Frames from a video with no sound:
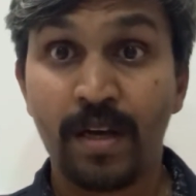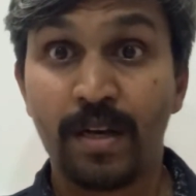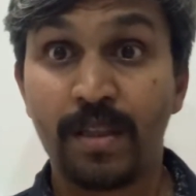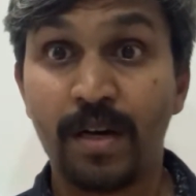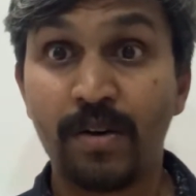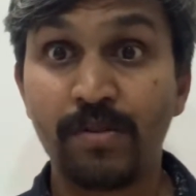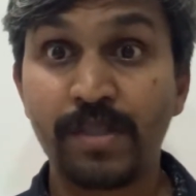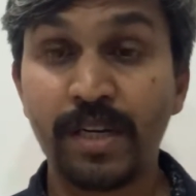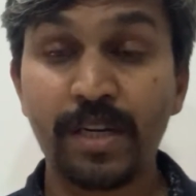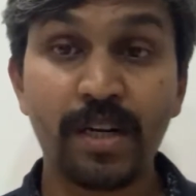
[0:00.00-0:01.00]
Now
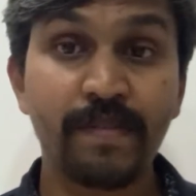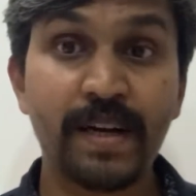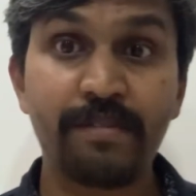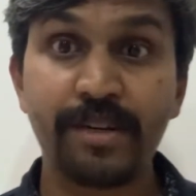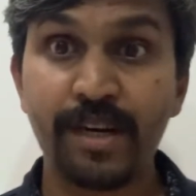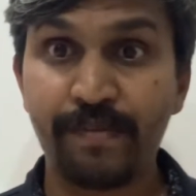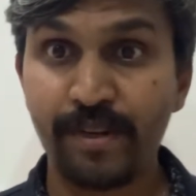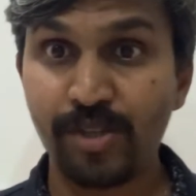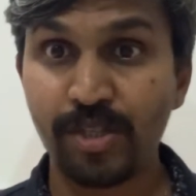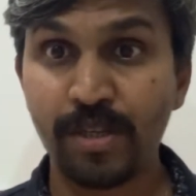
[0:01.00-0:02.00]
center of gravity
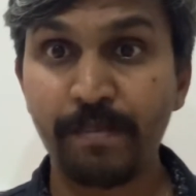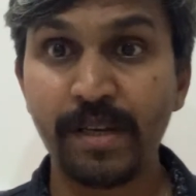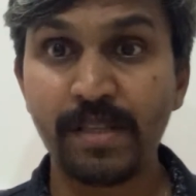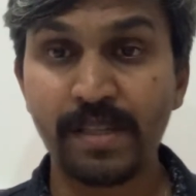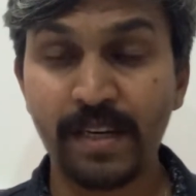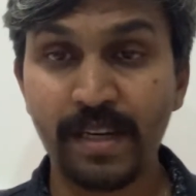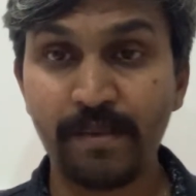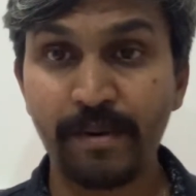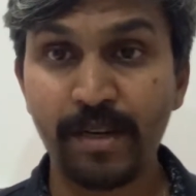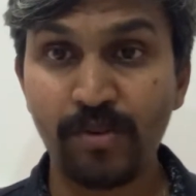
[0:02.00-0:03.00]
definition is a big
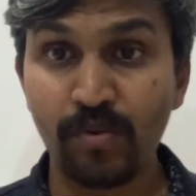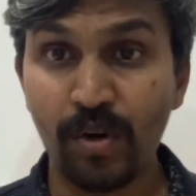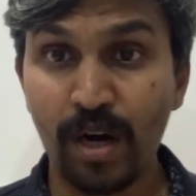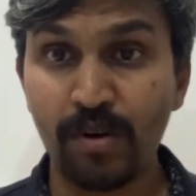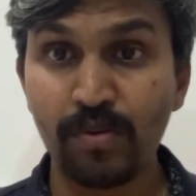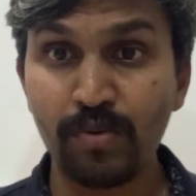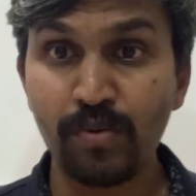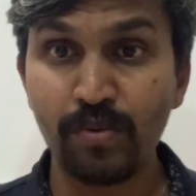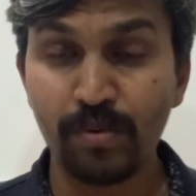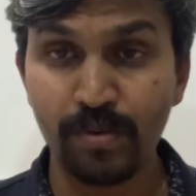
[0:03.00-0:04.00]
statement. You have
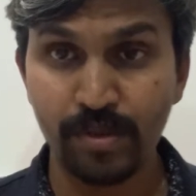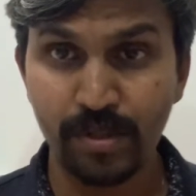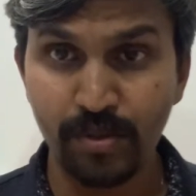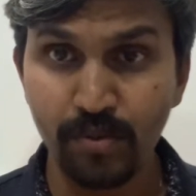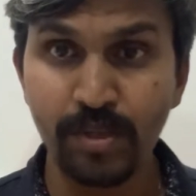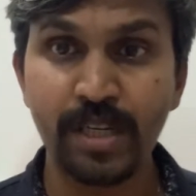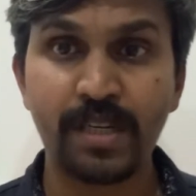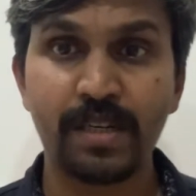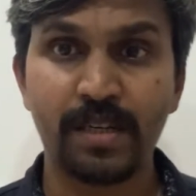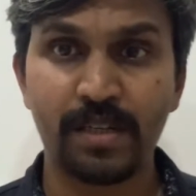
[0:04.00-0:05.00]
to do
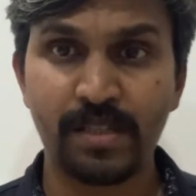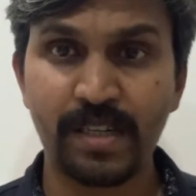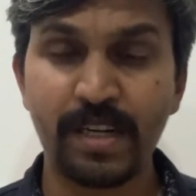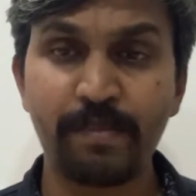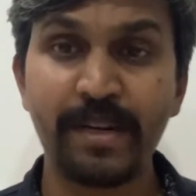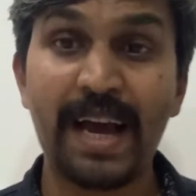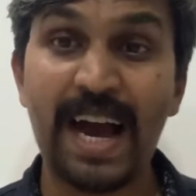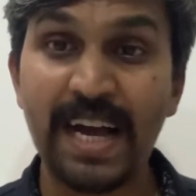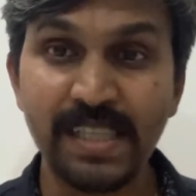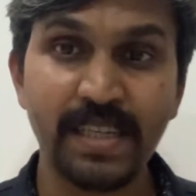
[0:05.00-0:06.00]
that statement
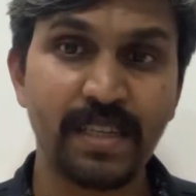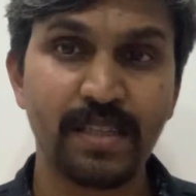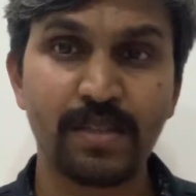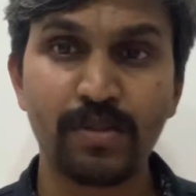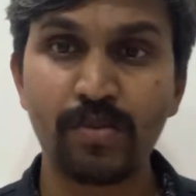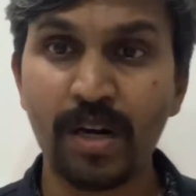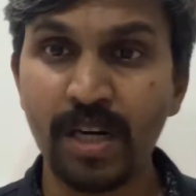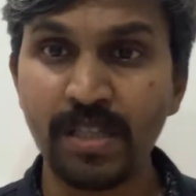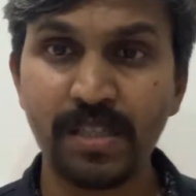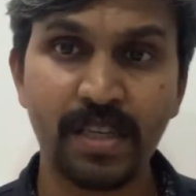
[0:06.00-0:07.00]
as it is. You
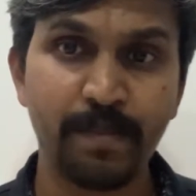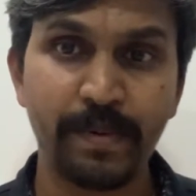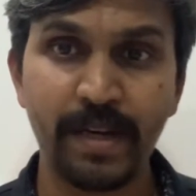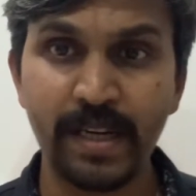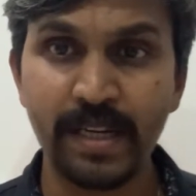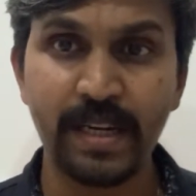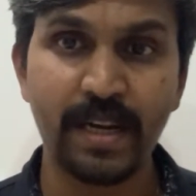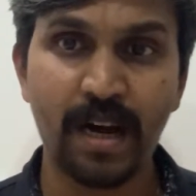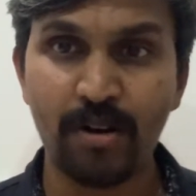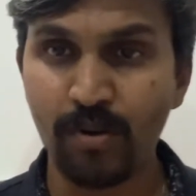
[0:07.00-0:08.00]
can't skip in
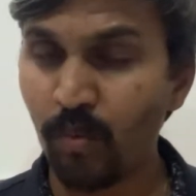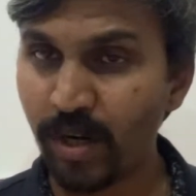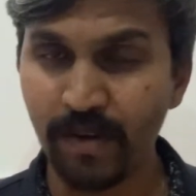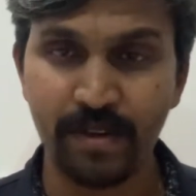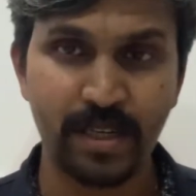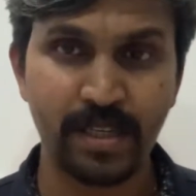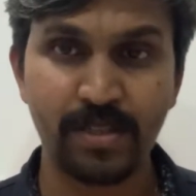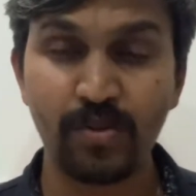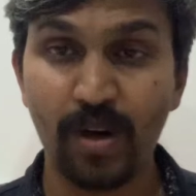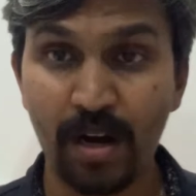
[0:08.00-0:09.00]
and out, whatever it is,
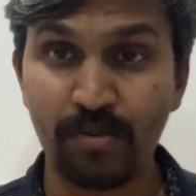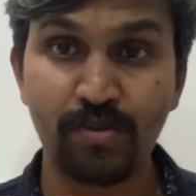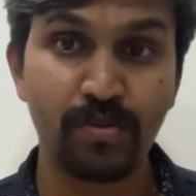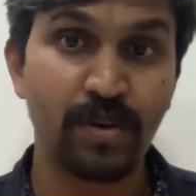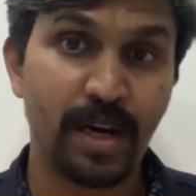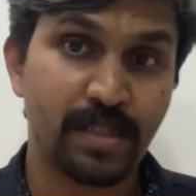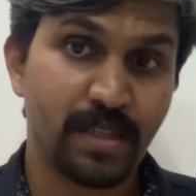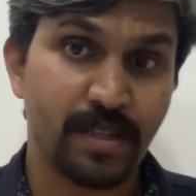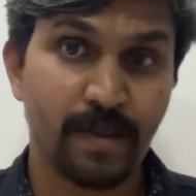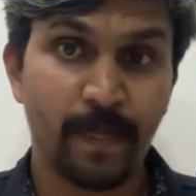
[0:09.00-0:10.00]
you have to do as it is.